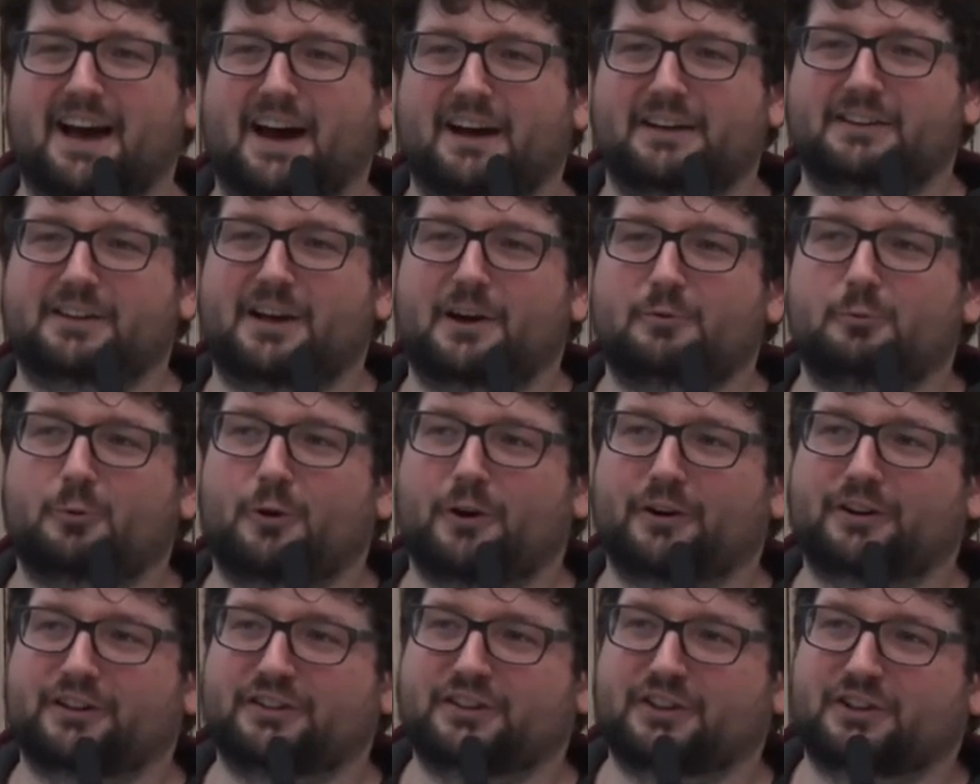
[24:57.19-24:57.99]
I now
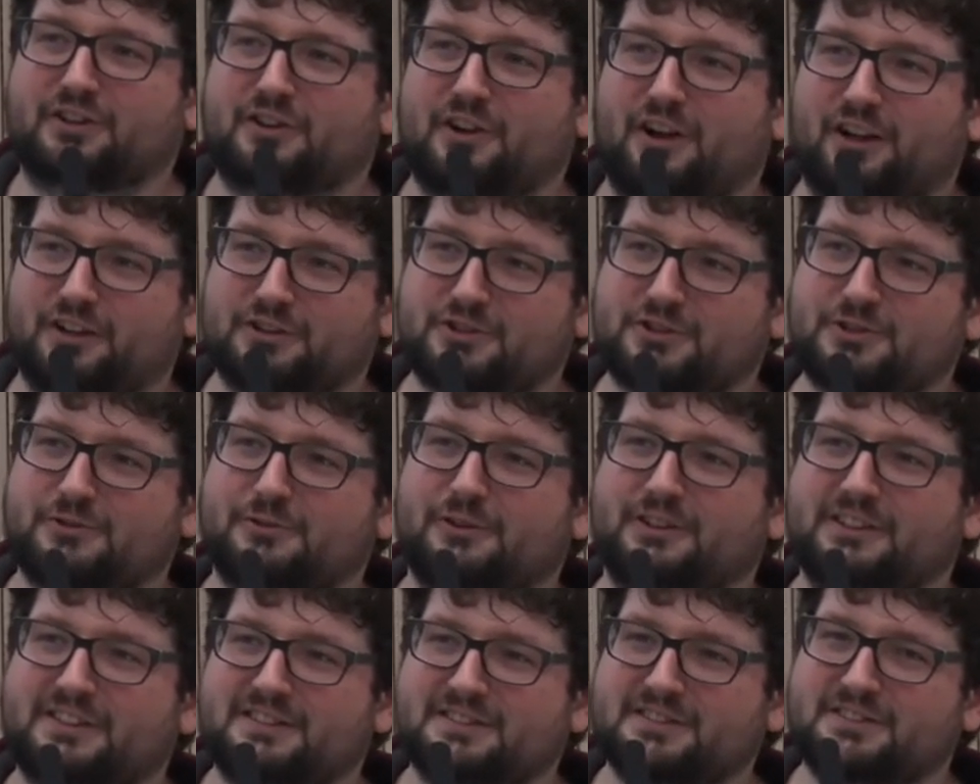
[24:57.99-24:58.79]
work in a
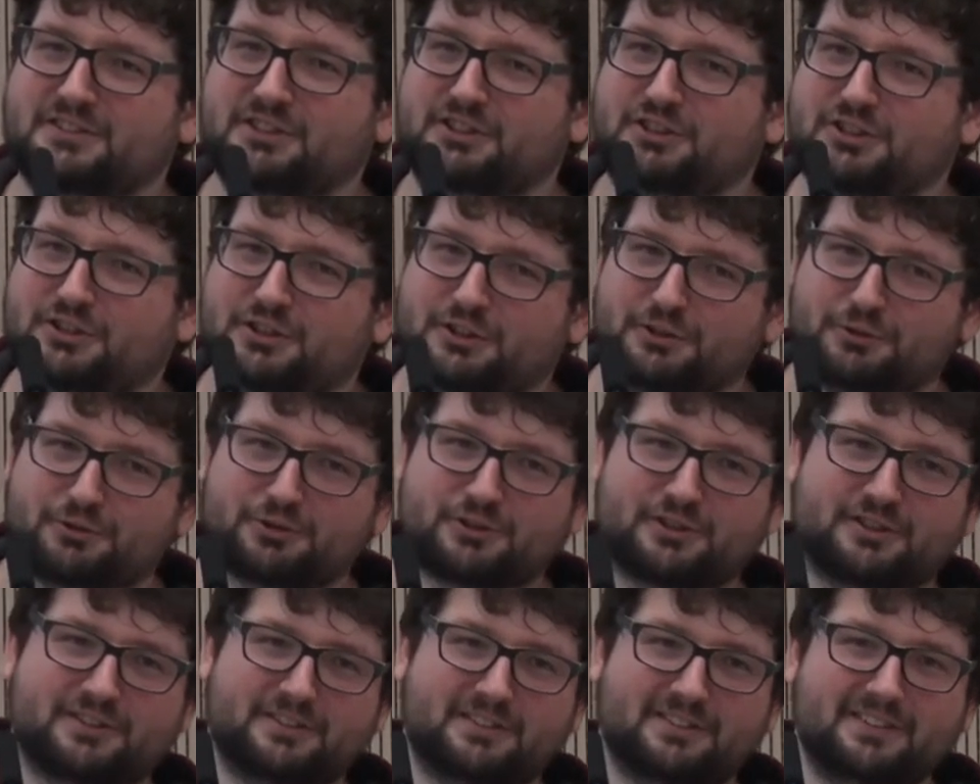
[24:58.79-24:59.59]
cultural
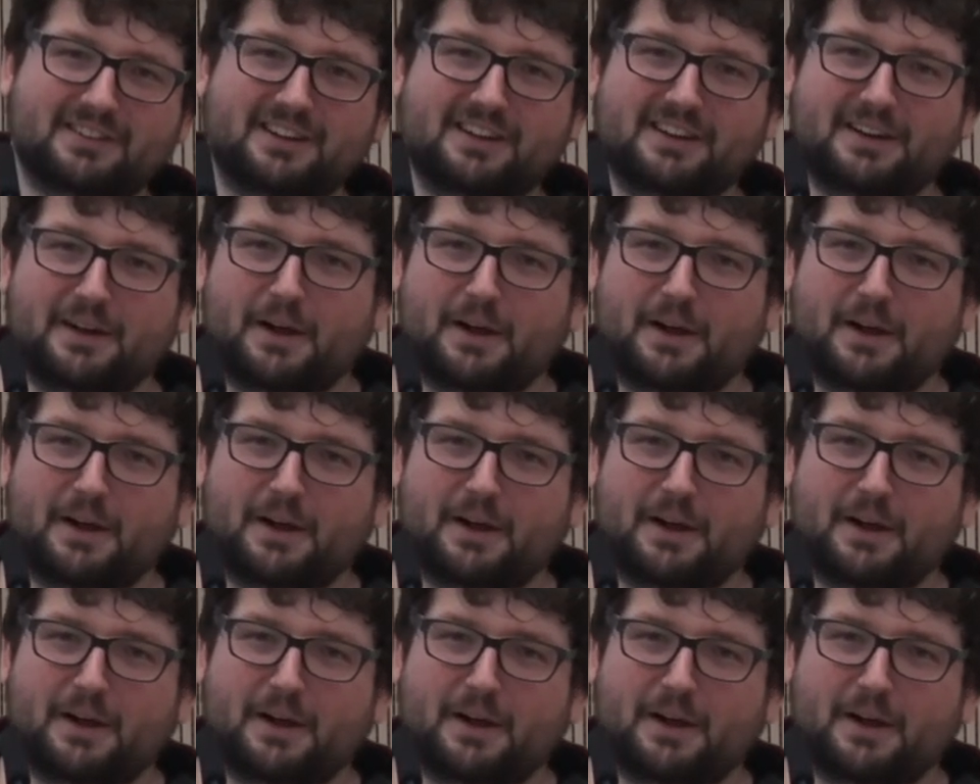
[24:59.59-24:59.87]
institution